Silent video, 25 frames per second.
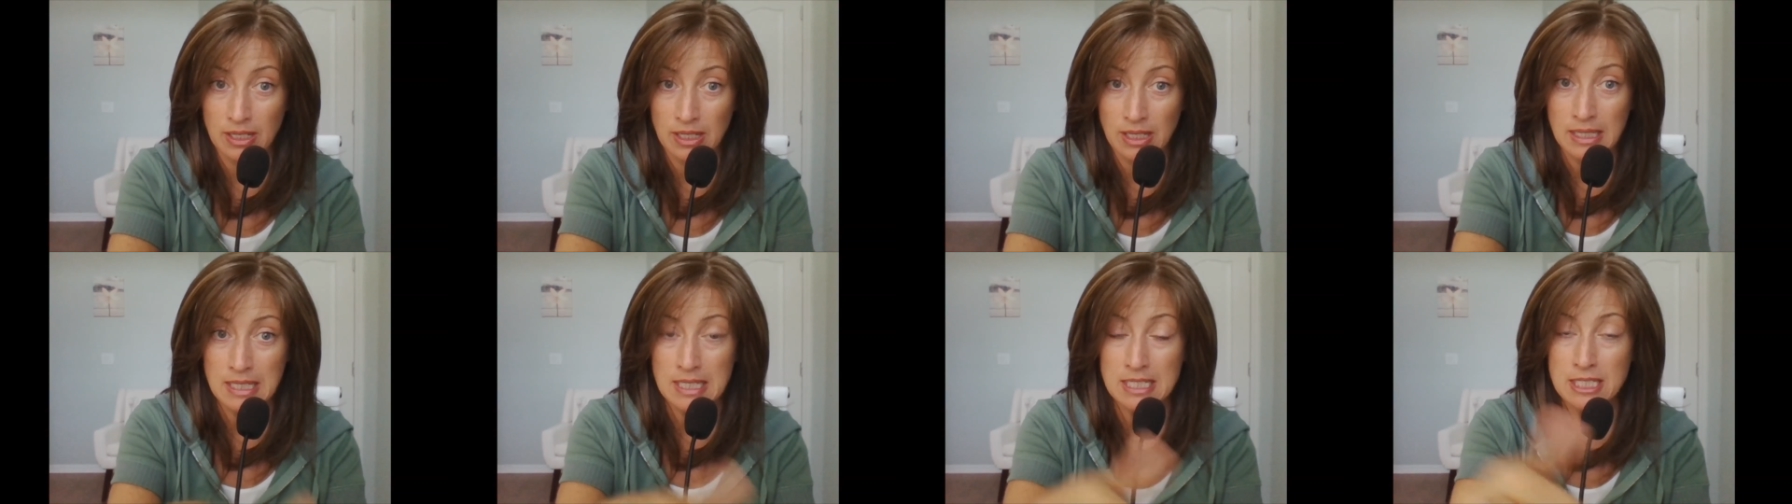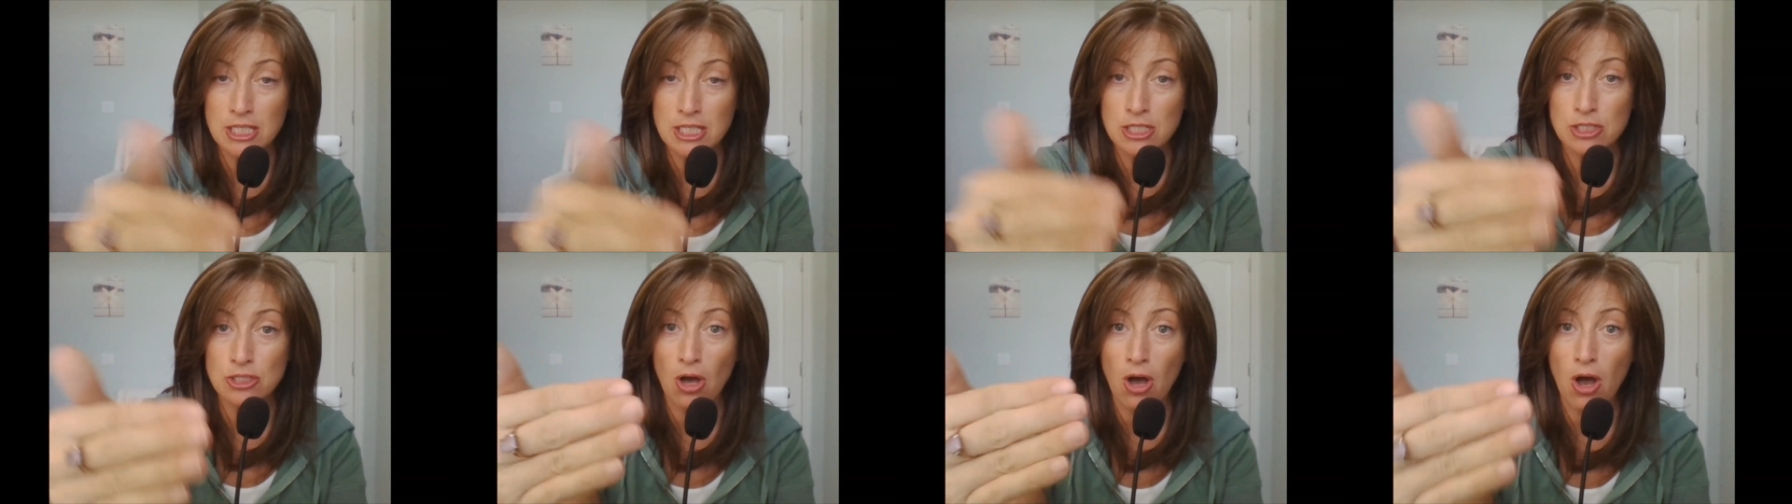This
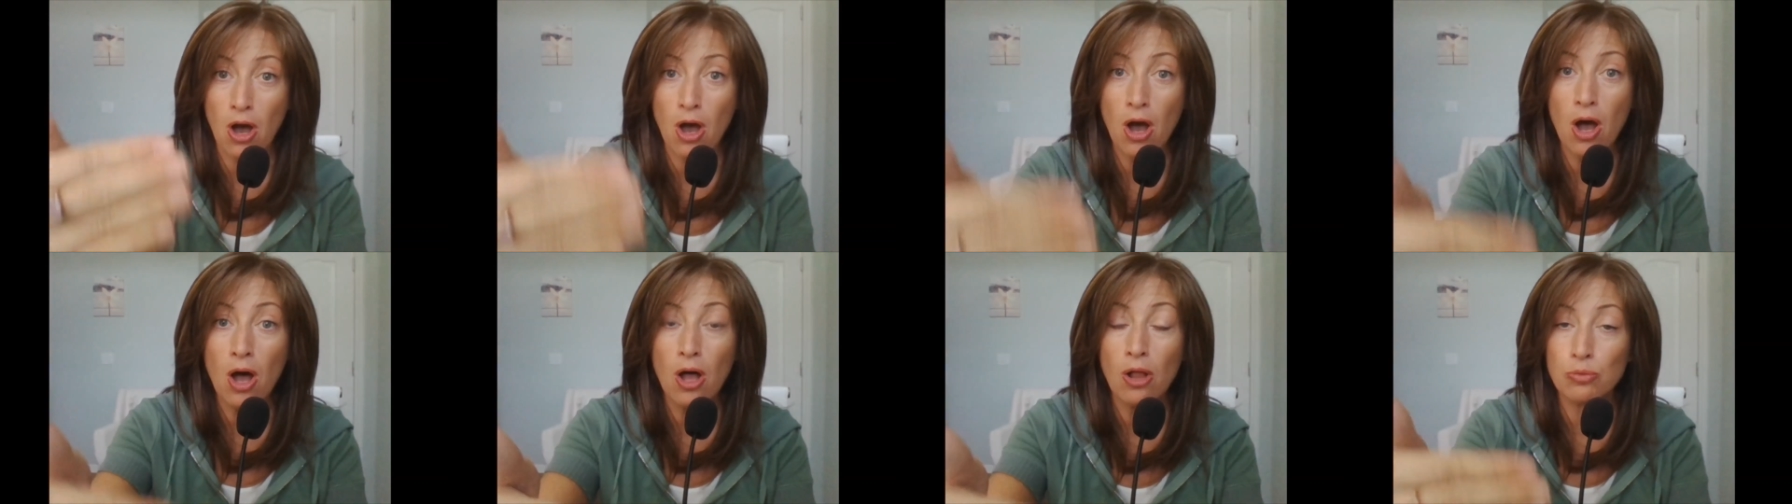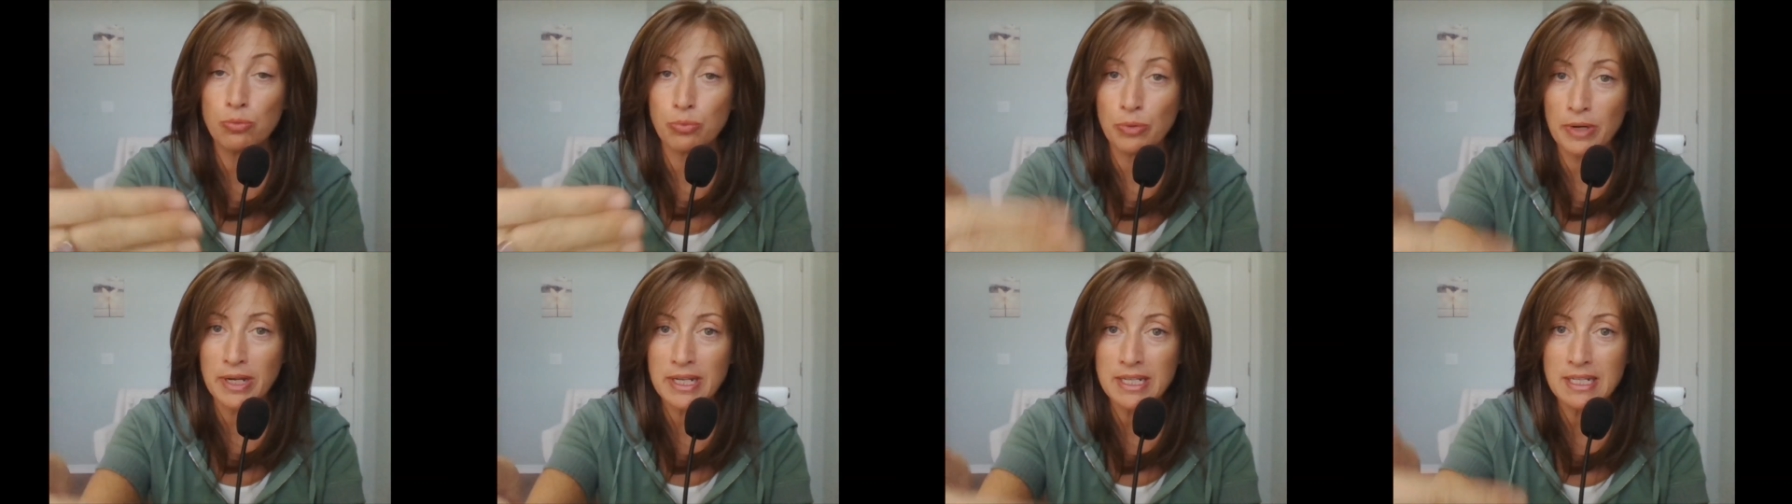is all
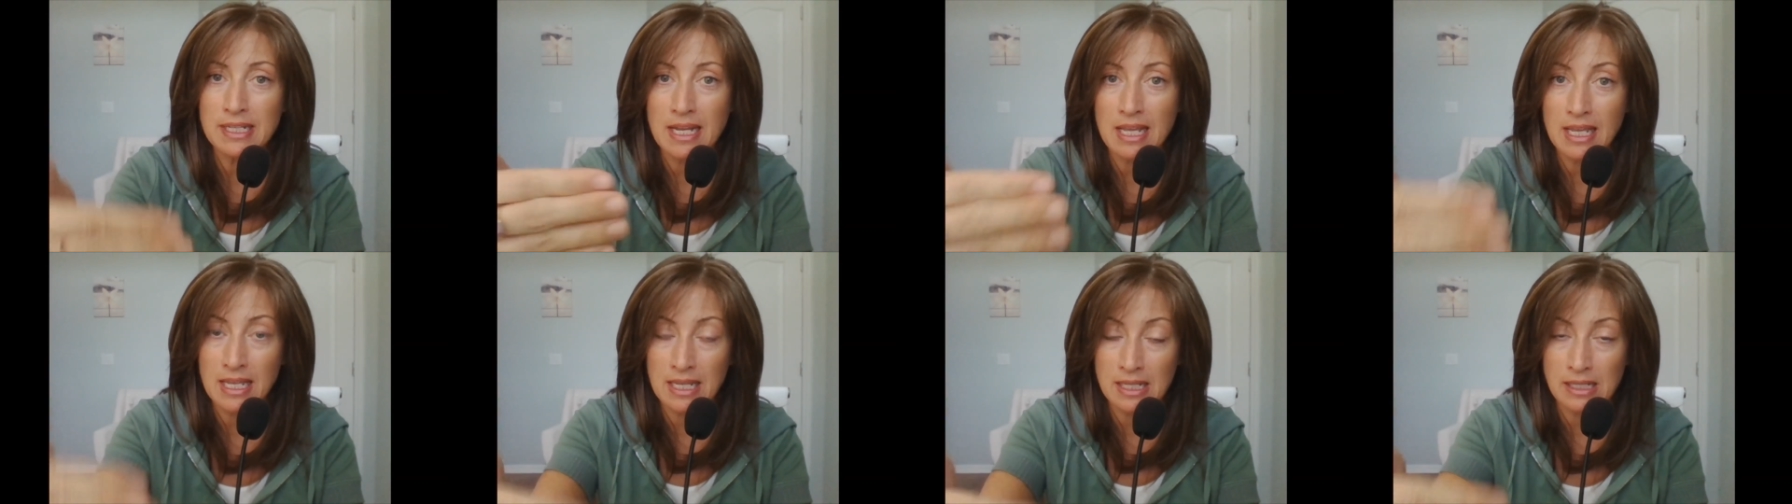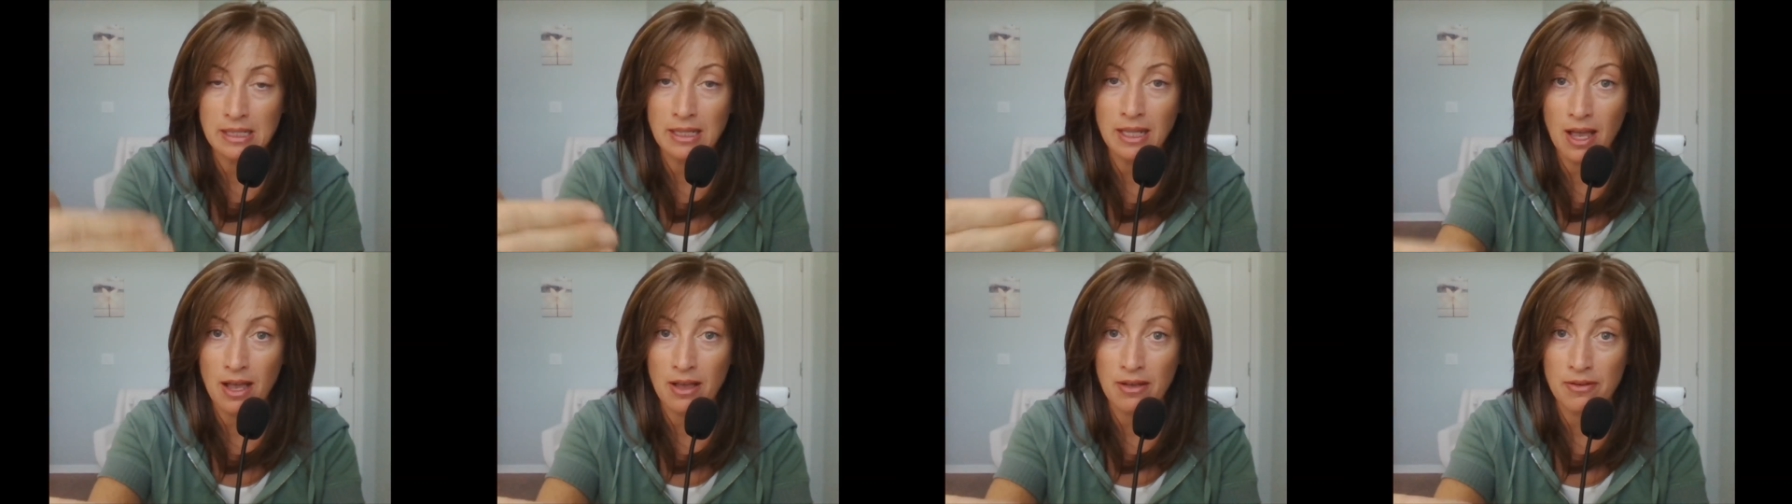written in
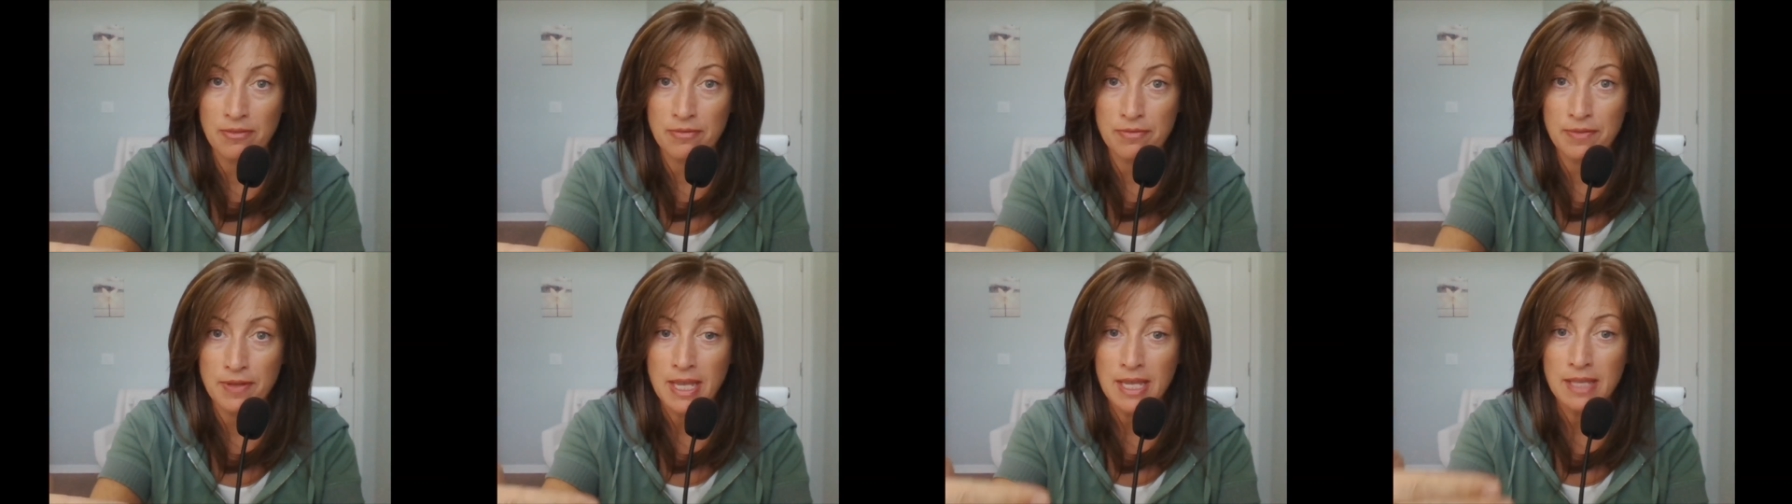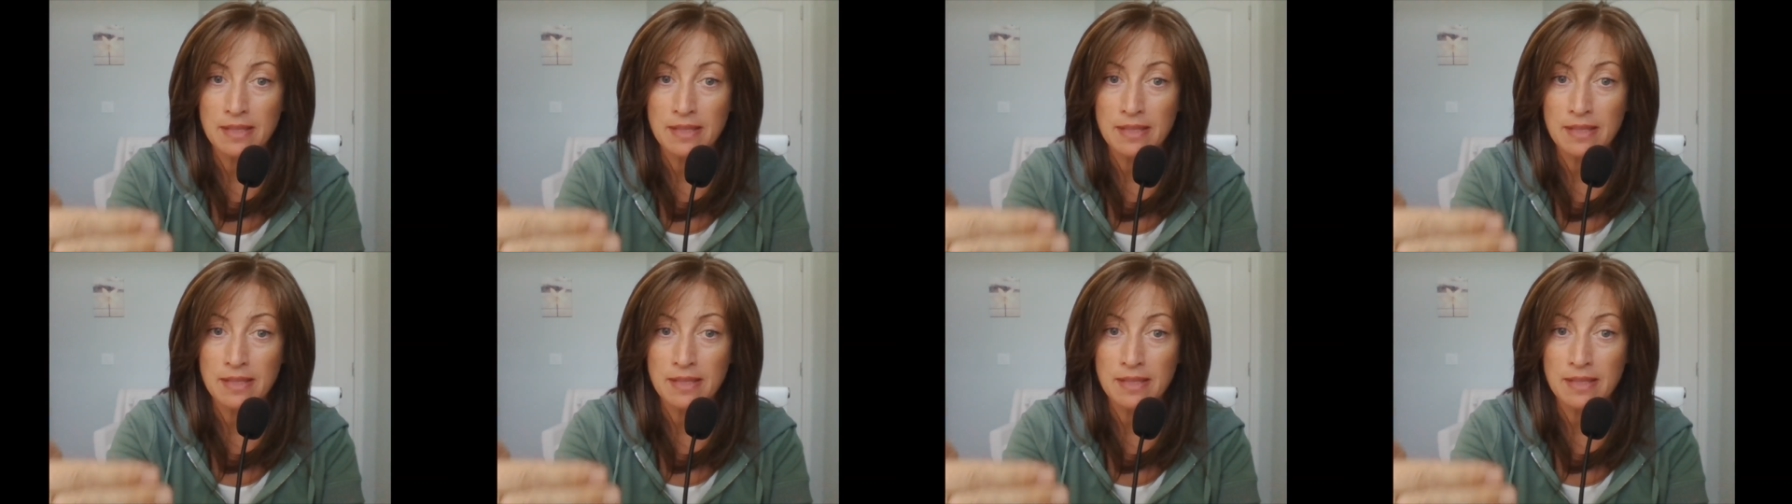love.